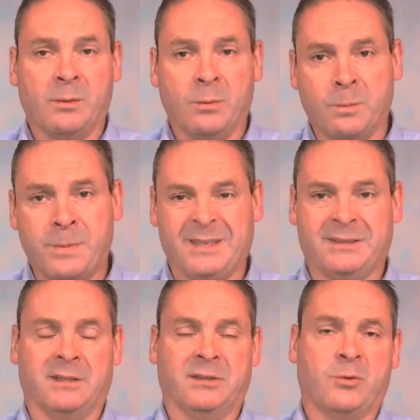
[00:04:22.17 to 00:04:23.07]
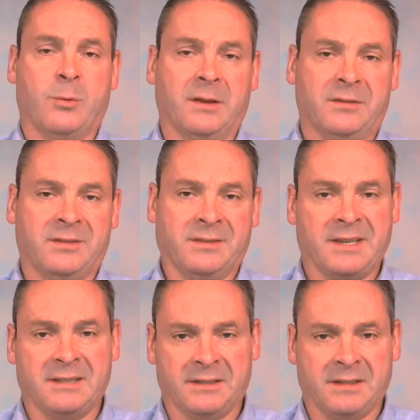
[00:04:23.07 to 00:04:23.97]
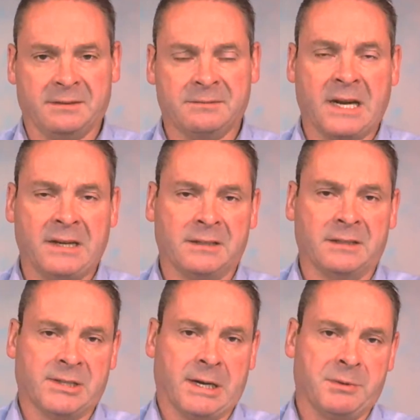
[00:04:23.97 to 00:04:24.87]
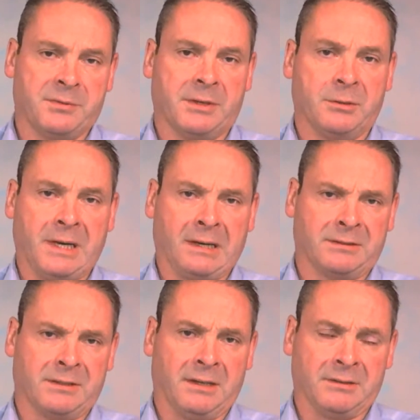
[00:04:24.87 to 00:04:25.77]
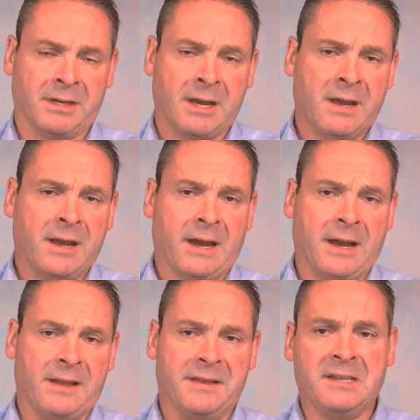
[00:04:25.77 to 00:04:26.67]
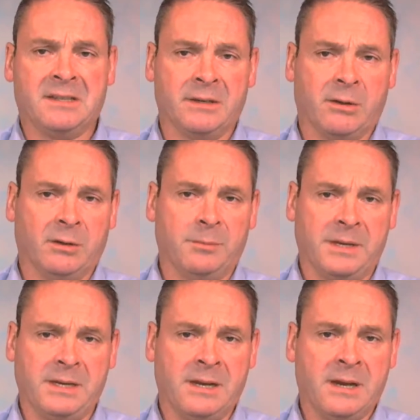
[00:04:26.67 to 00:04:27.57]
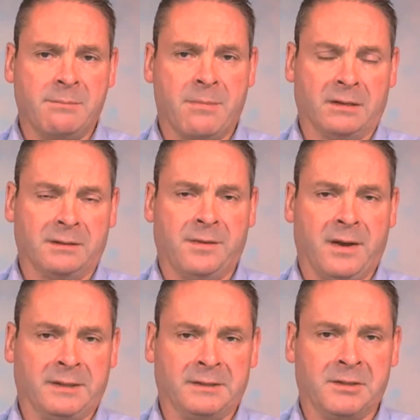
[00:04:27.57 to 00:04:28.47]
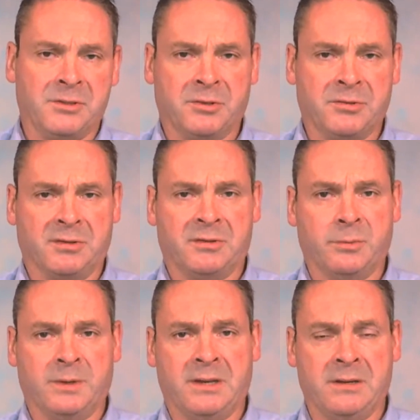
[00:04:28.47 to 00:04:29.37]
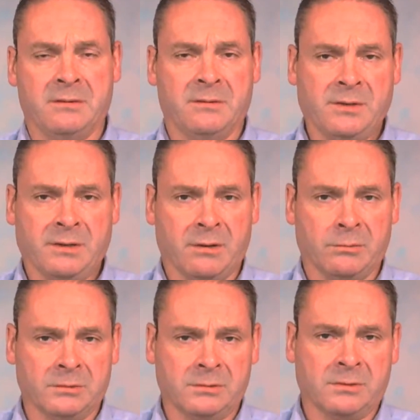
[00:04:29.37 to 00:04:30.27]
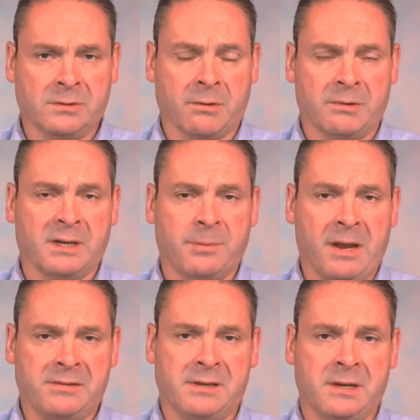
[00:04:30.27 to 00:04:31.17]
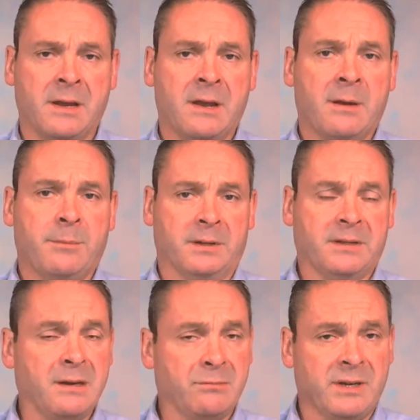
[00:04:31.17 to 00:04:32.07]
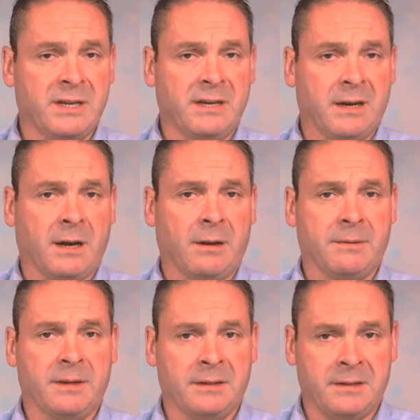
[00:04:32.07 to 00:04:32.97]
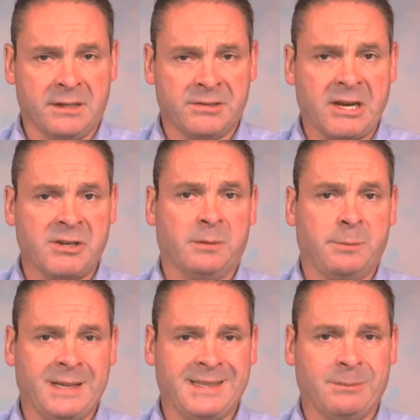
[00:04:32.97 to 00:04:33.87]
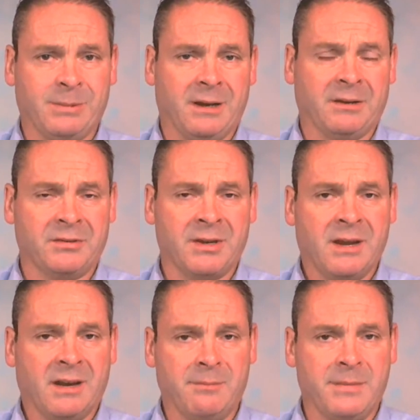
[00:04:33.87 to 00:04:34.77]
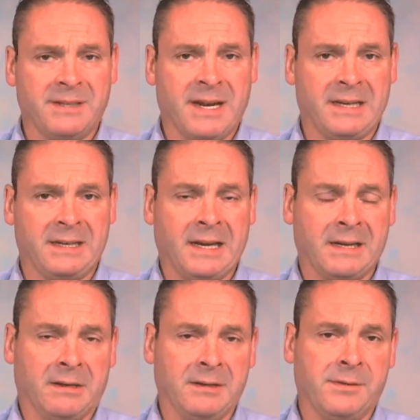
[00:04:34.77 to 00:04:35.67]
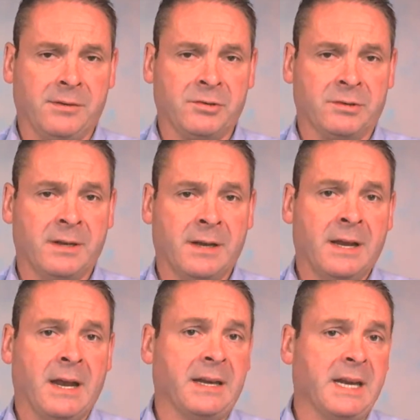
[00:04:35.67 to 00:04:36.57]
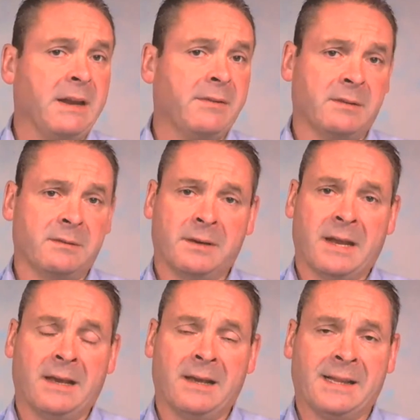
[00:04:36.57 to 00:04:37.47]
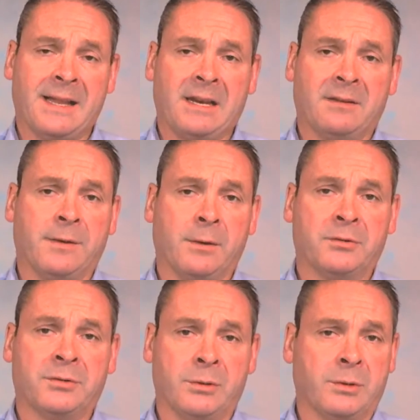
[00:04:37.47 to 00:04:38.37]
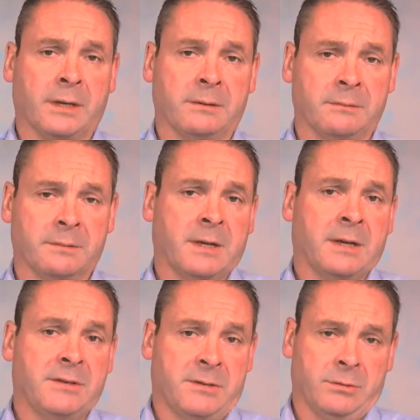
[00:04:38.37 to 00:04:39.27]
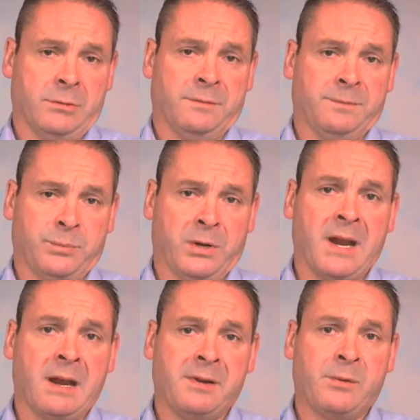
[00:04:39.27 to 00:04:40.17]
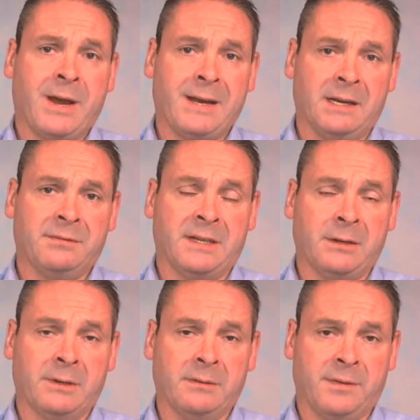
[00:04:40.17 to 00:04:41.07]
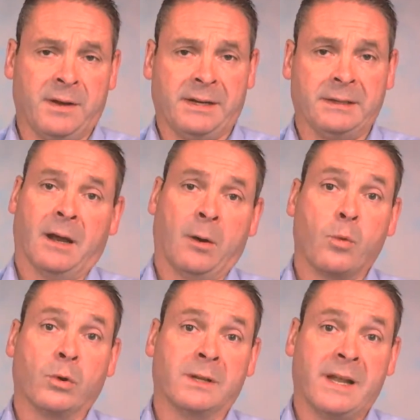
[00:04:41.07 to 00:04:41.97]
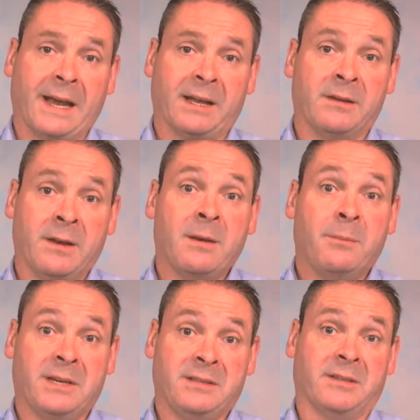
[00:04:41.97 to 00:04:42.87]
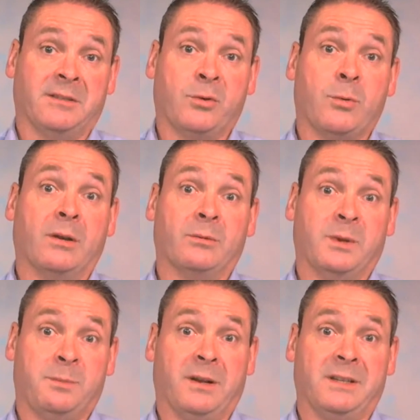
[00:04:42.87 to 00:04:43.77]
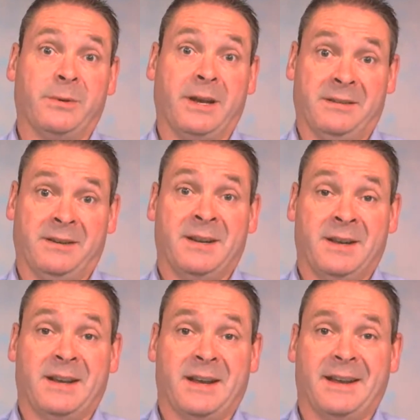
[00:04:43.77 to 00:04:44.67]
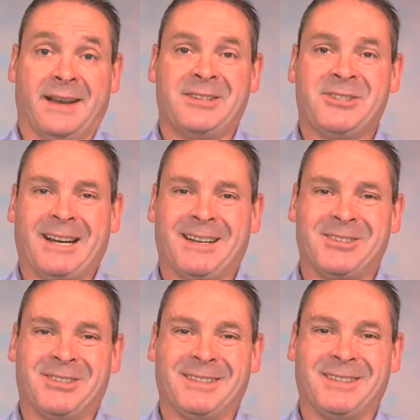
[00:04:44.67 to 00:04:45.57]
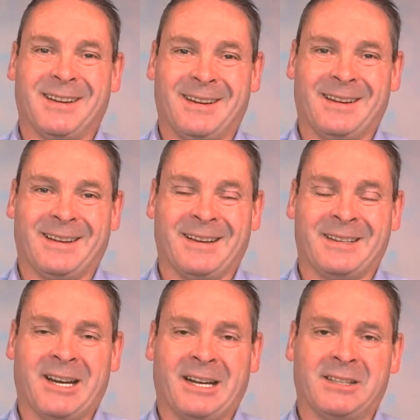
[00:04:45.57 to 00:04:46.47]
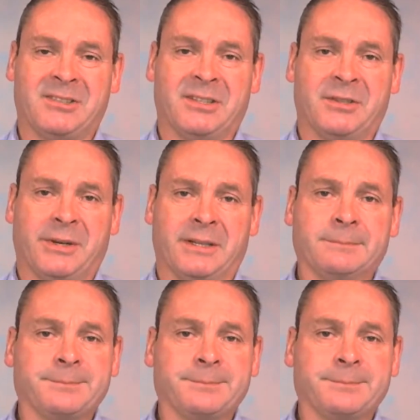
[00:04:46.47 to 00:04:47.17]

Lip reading: pistol squats. These are the technical terms for those exercises. And these can all be modified and adjusted to within your own current capacity, but they really are the essential building blocks of maintaining that kind of function. And even athletic folks who can do quite heavy weightlifting will find a one-legged pistol squat with body weight a challenging drill.